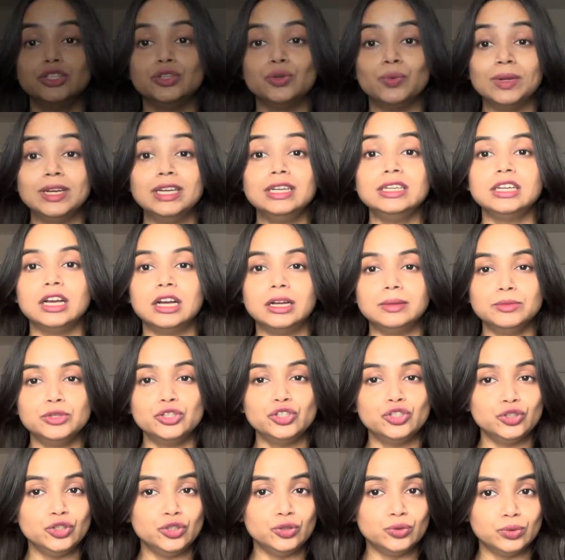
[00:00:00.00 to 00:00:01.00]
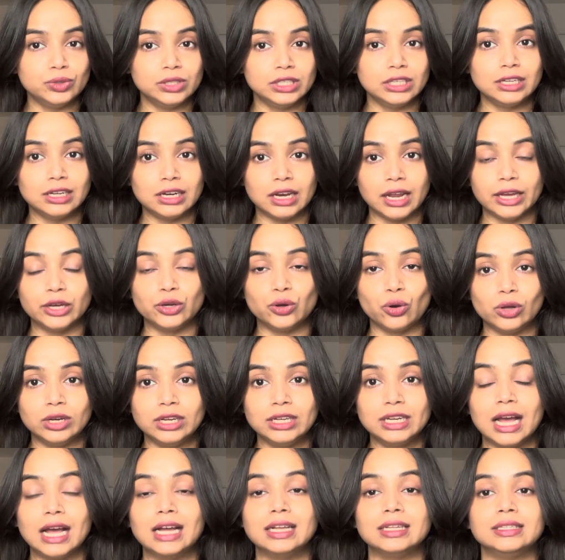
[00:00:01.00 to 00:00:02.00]
So when it comes to using
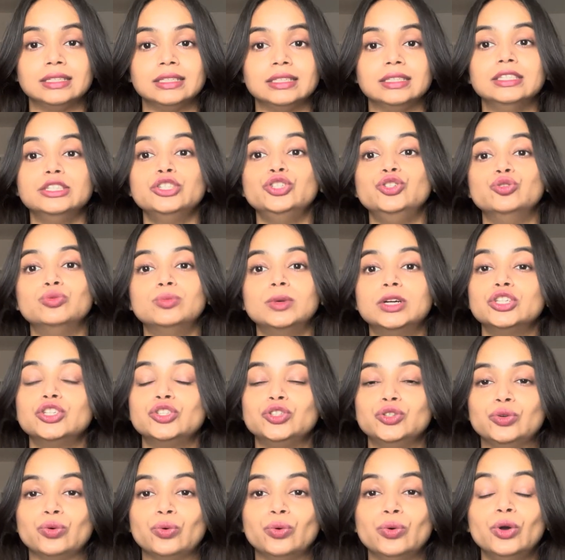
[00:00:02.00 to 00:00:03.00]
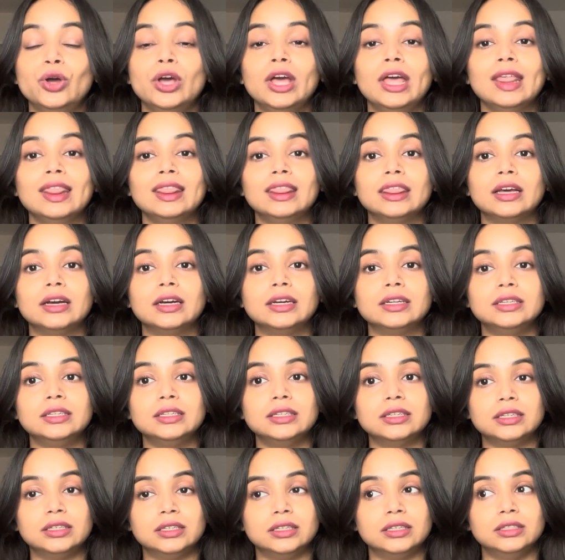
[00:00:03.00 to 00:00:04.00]
glycolic acid, you must know that
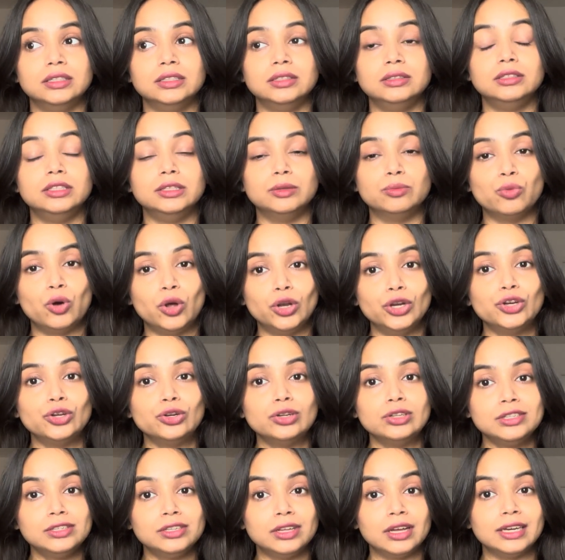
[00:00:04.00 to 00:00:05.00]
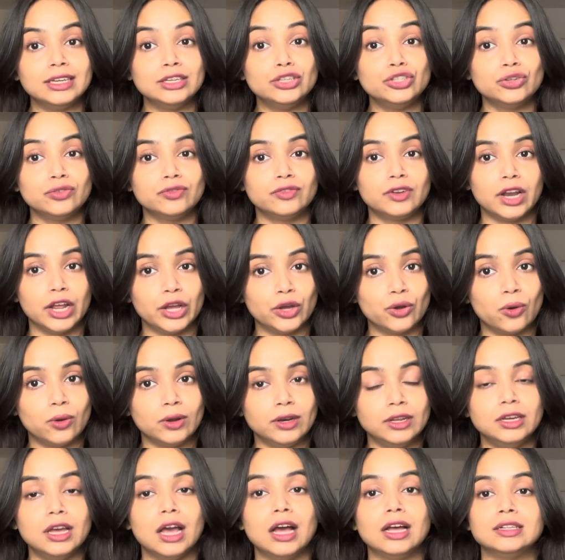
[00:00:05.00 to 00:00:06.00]
the molecular size of
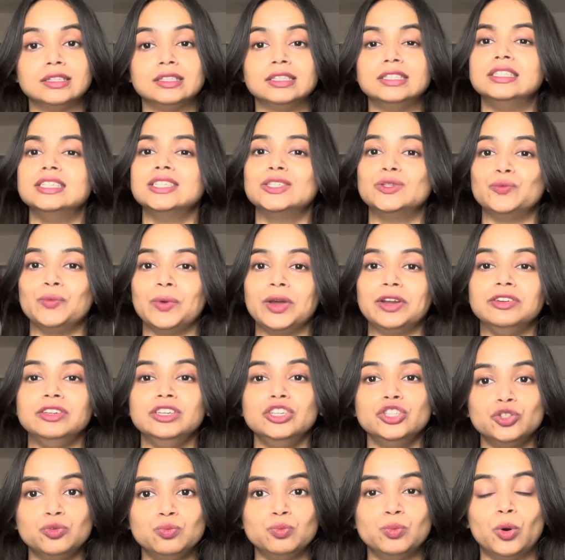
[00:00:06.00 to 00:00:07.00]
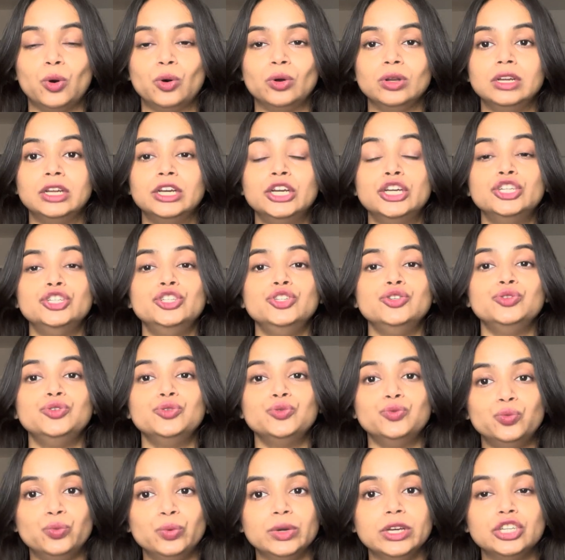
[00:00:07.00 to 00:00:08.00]
glycolic acid is very small, due
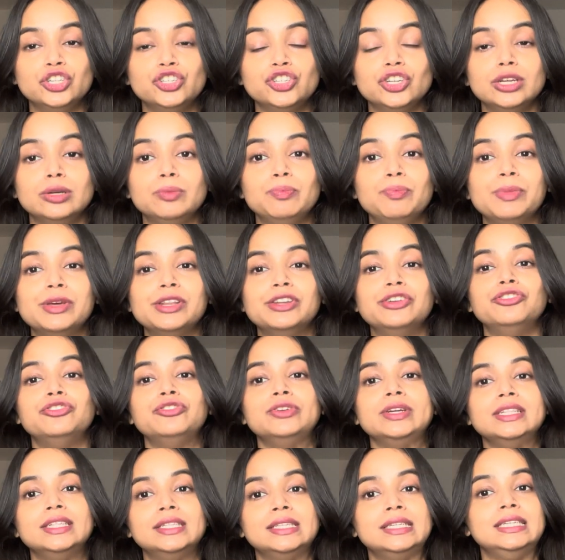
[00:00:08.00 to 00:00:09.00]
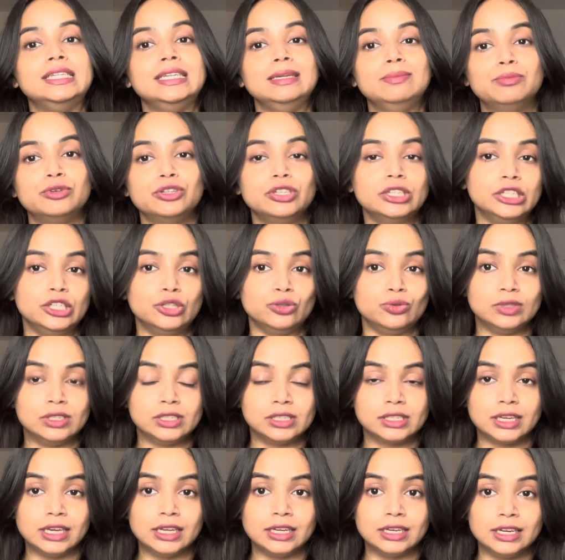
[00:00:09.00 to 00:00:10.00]
to which it penetrates deeper into the
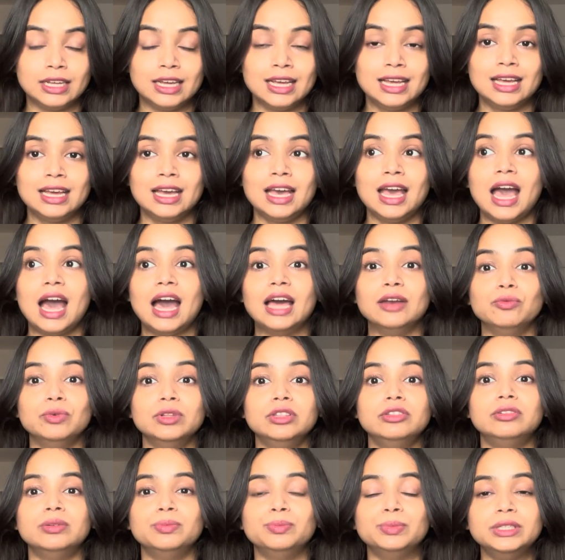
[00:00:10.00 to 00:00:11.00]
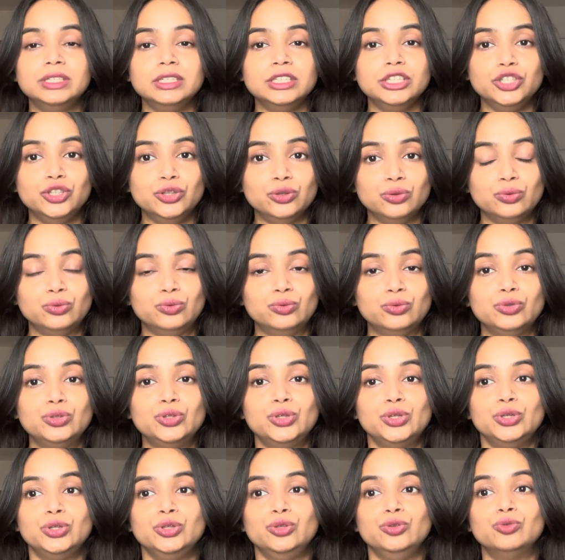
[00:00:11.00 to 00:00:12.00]
skin. And with repeated use,
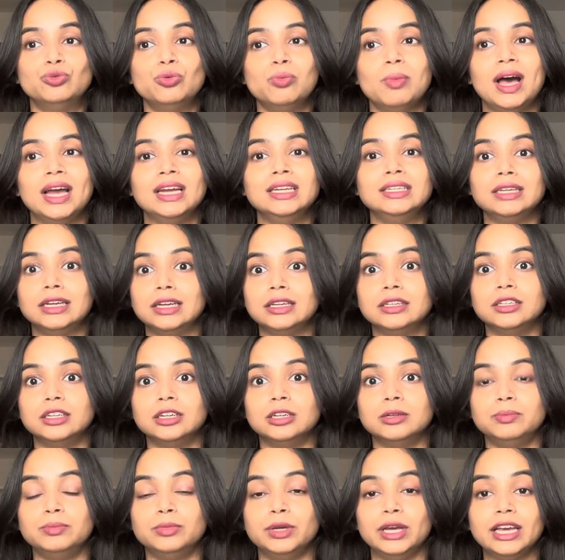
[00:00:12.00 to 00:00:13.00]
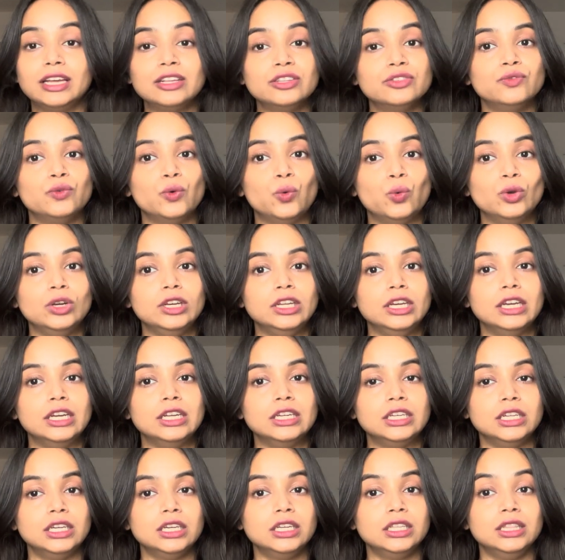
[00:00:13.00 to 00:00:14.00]
you might end up
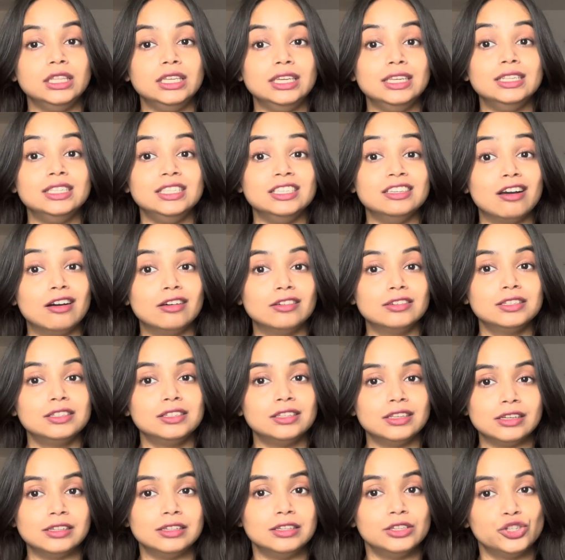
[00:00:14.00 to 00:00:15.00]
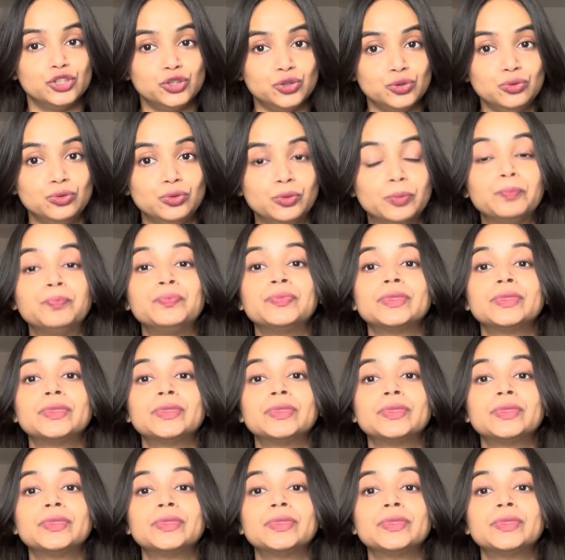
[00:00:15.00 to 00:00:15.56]
exfoliating these young cells too,